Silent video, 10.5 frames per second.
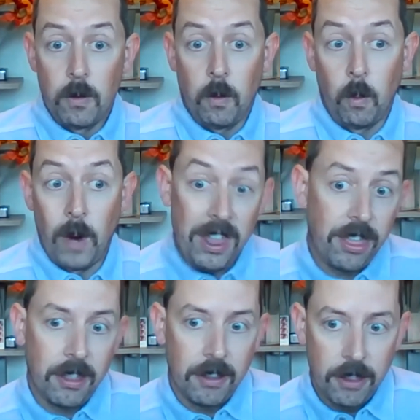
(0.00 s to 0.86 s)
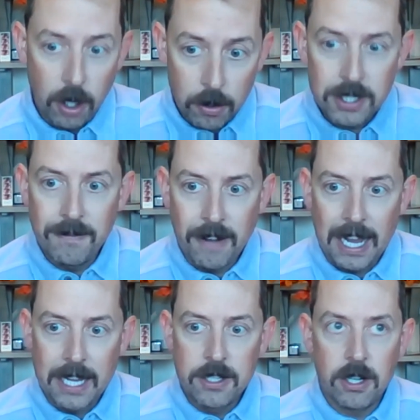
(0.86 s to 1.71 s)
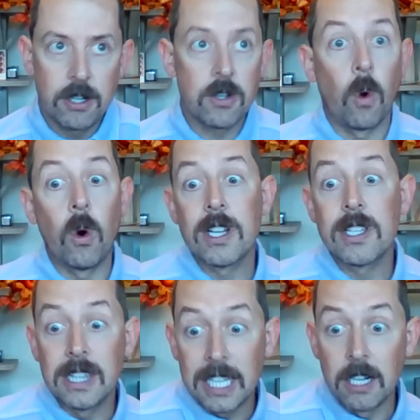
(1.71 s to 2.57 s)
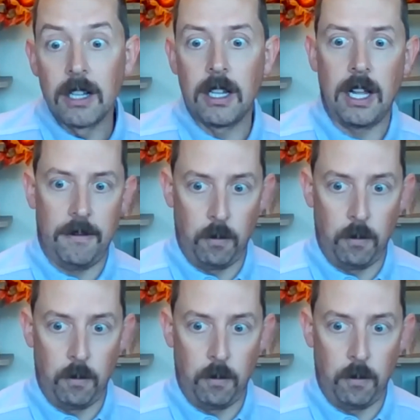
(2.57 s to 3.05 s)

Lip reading: with those advisors or as little